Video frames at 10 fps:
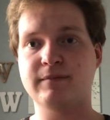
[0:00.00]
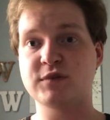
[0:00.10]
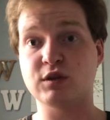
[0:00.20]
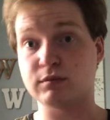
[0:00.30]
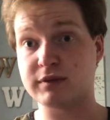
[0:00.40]

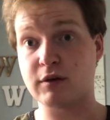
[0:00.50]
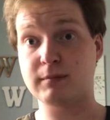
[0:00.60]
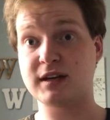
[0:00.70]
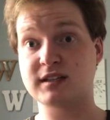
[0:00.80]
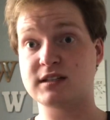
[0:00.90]
So that would
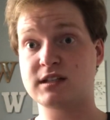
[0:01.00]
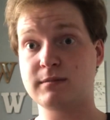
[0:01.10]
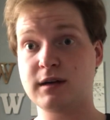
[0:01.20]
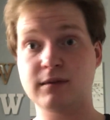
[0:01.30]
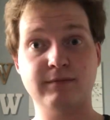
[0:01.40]
make sense to
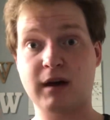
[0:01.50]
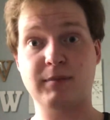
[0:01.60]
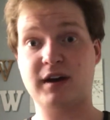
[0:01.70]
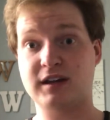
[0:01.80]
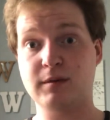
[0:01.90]
me. I'm
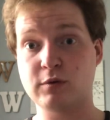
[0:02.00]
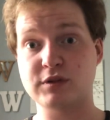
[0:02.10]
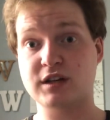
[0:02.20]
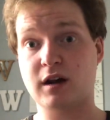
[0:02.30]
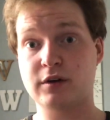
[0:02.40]
not a Hebrew
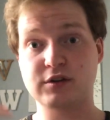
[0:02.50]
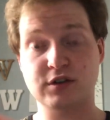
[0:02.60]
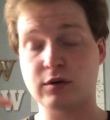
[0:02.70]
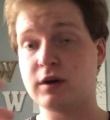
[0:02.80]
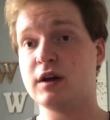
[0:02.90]
scholar,
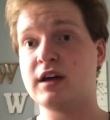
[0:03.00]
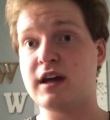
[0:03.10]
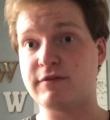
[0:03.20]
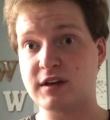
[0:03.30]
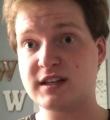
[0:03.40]
so
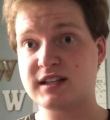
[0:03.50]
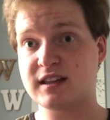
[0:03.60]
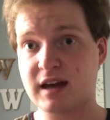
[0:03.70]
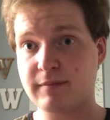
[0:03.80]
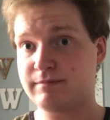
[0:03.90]
if they say
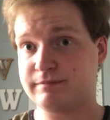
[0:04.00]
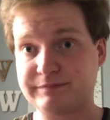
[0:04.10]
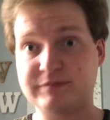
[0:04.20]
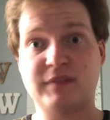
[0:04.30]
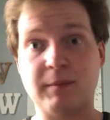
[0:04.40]
that,
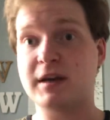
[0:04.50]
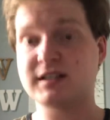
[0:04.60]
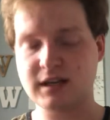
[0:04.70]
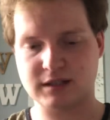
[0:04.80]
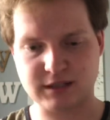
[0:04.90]
that makes
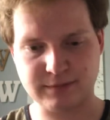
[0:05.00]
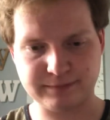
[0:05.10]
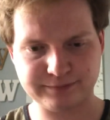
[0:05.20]
sense.